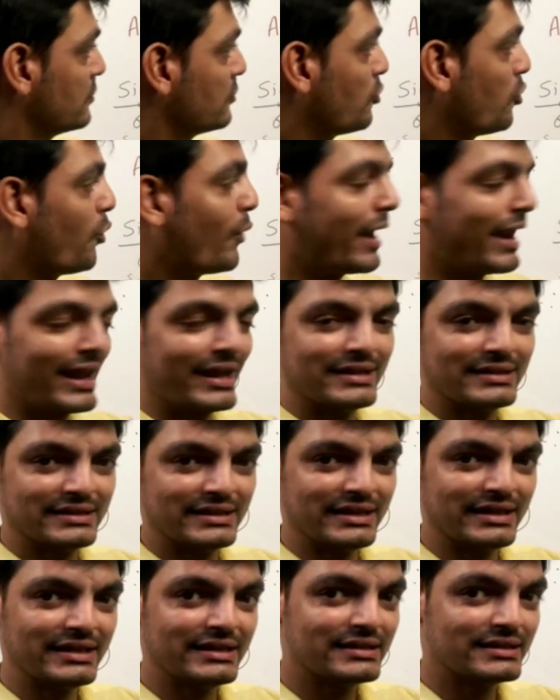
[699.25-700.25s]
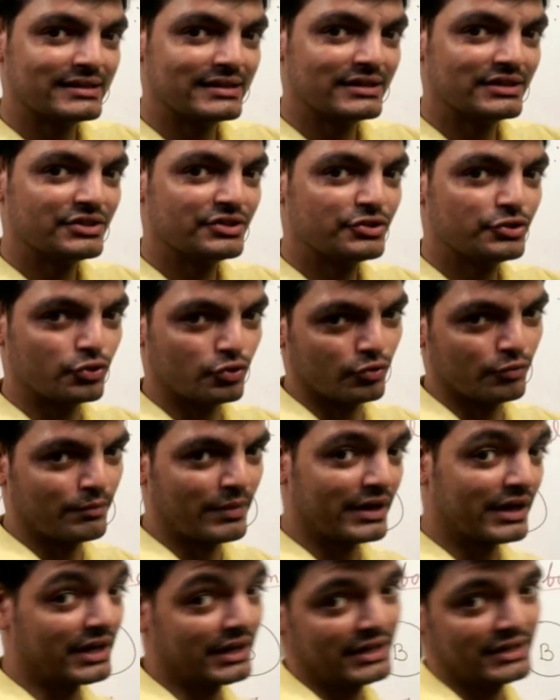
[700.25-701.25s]
covalency is 2,
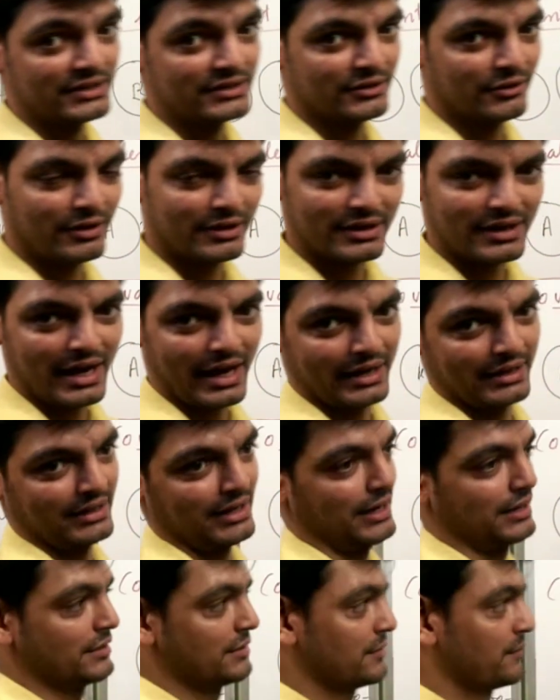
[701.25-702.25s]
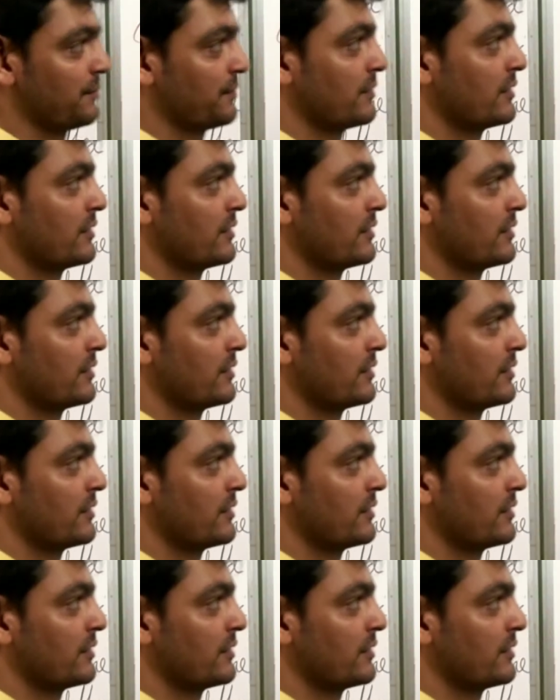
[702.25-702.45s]
but it is not like that.